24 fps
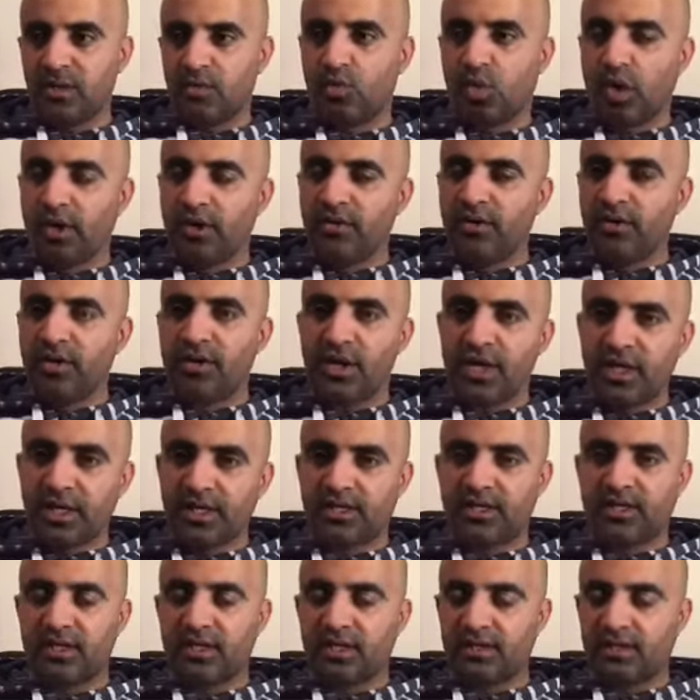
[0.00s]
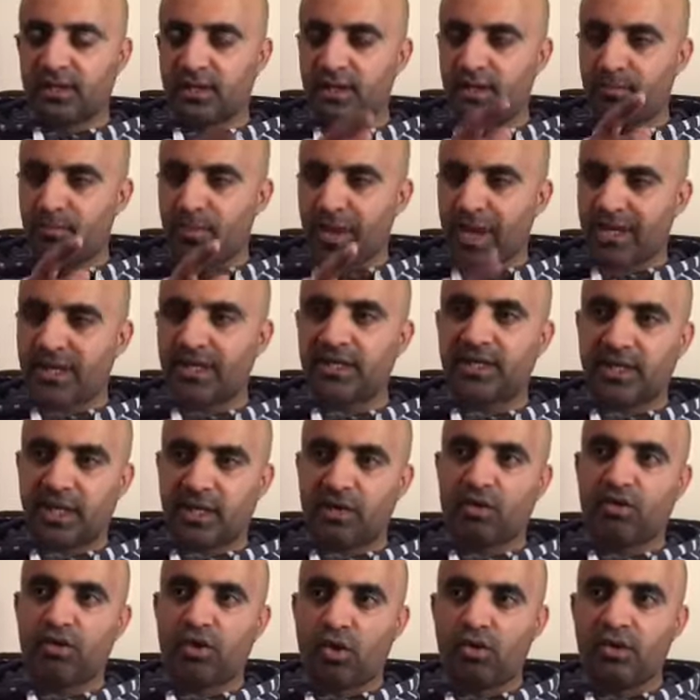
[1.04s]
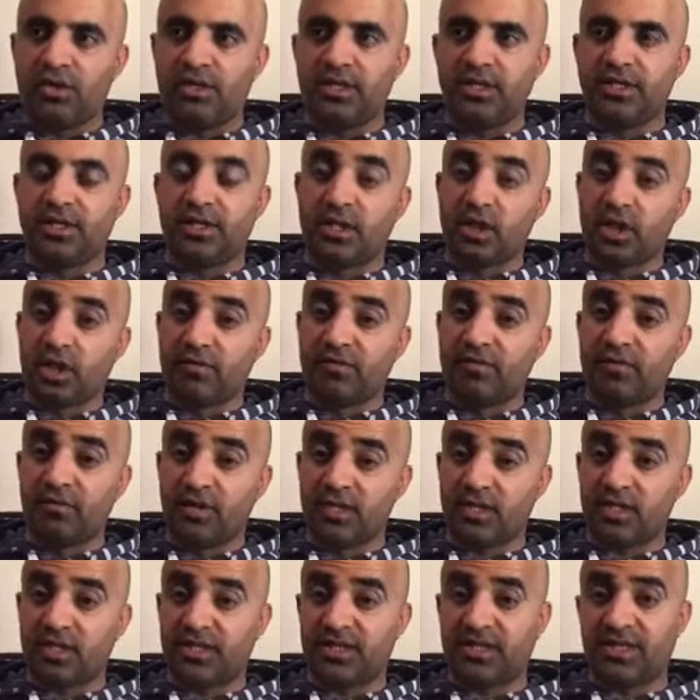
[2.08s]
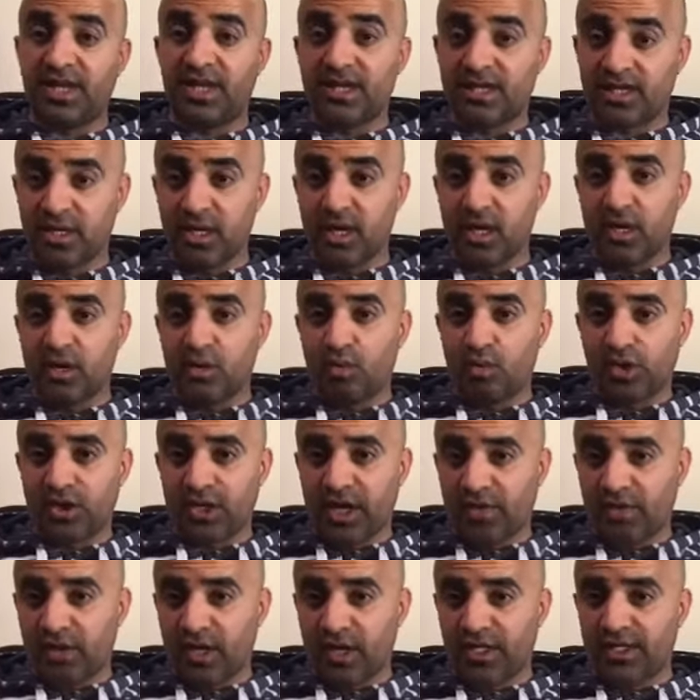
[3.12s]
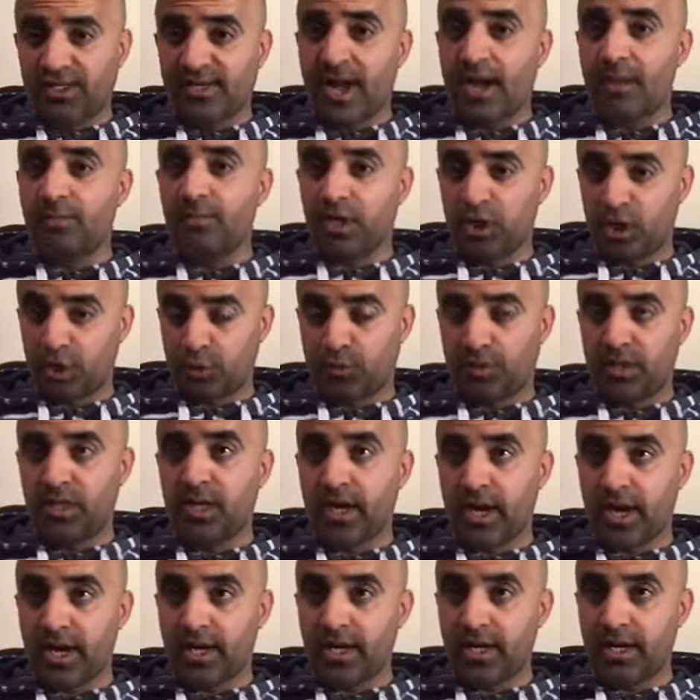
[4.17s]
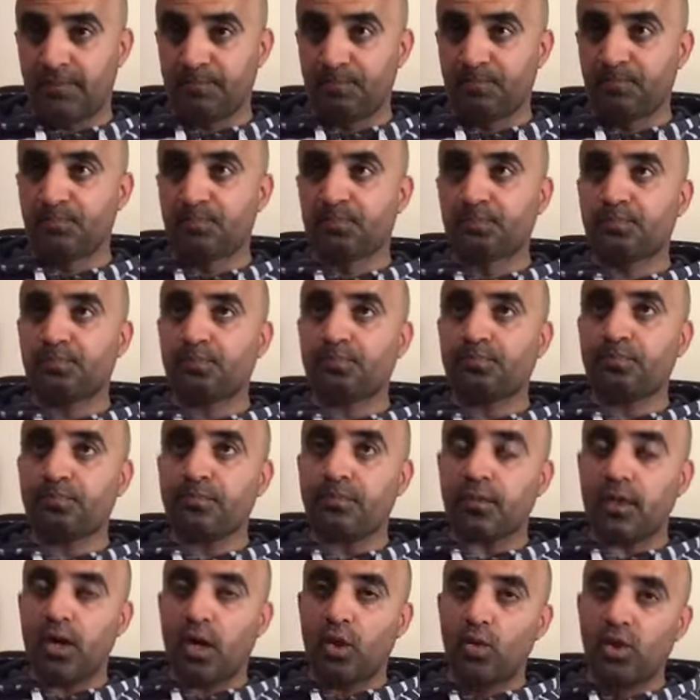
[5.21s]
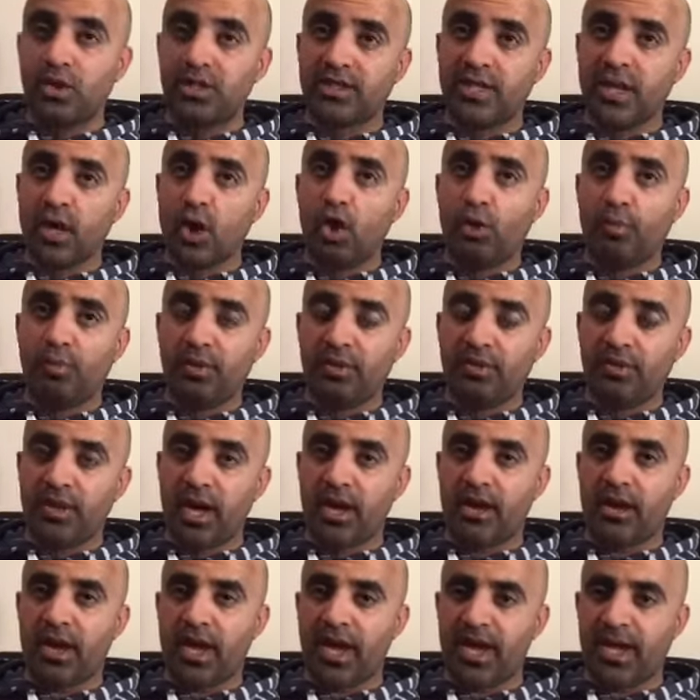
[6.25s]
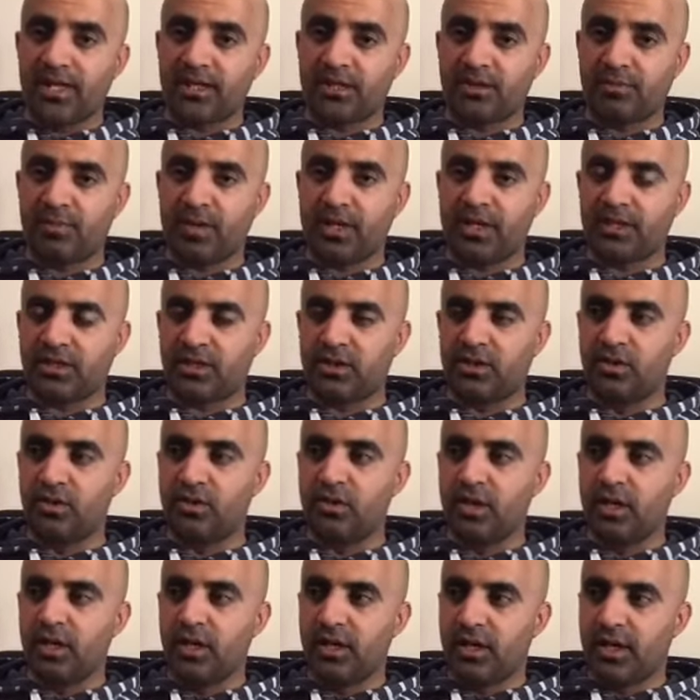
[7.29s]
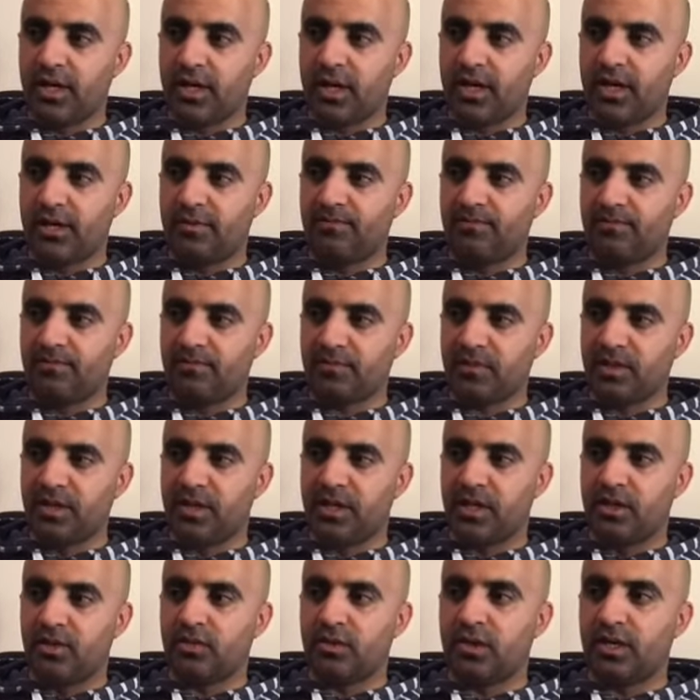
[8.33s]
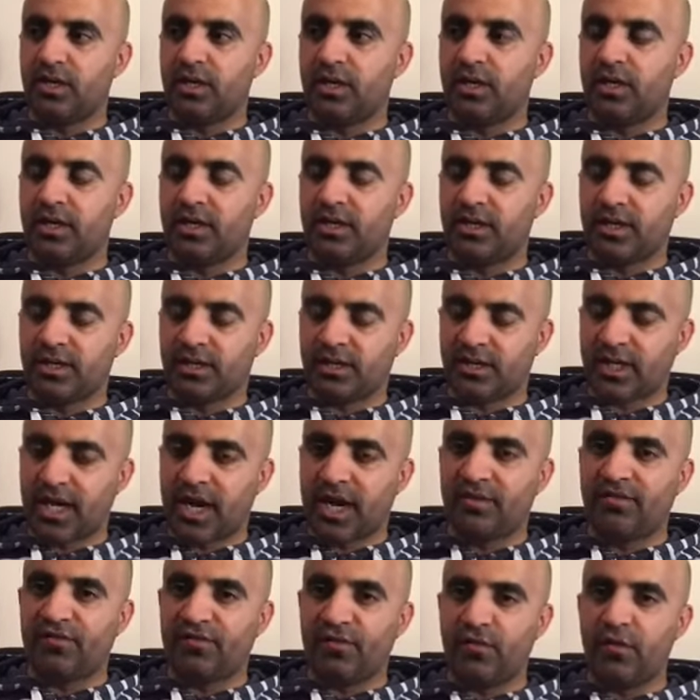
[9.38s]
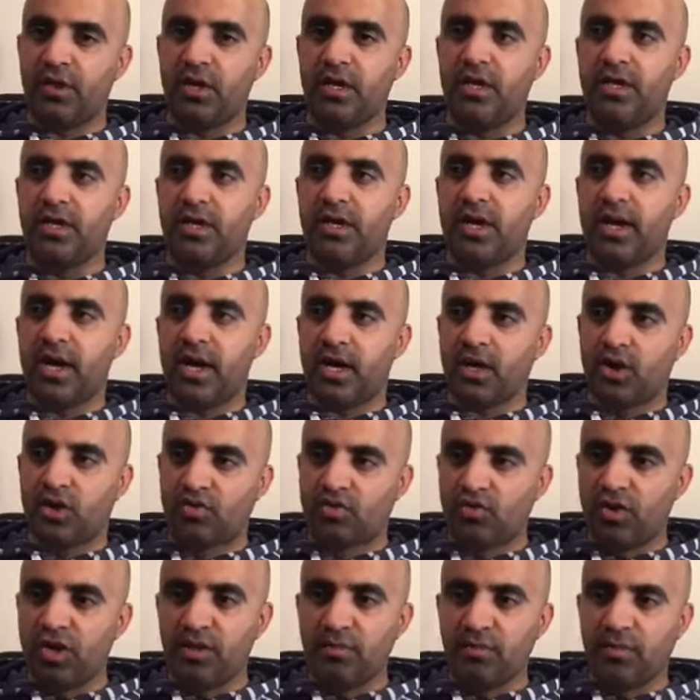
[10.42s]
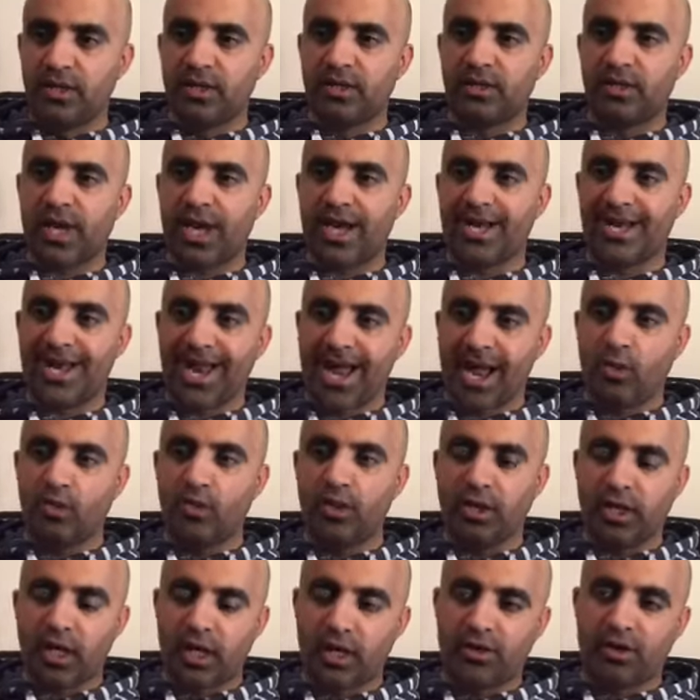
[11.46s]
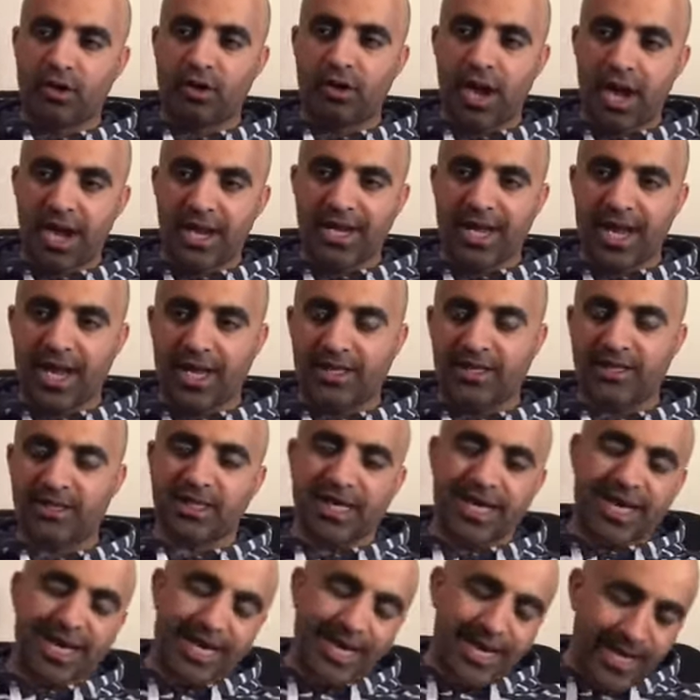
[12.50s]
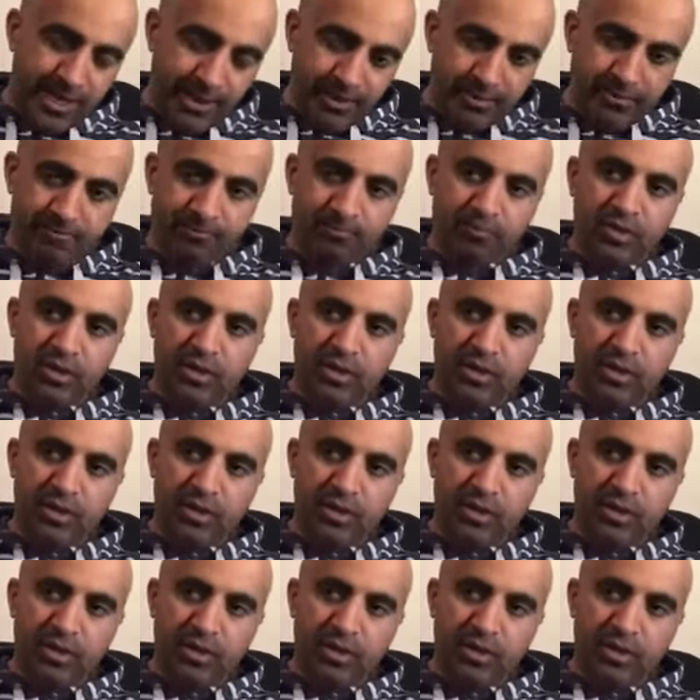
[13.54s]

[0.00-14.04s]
One of the things that the Pakistan authorities and governments did, which I think damaged PIA, was they opened their airspace to a sky-free agreement, allowing other airlines in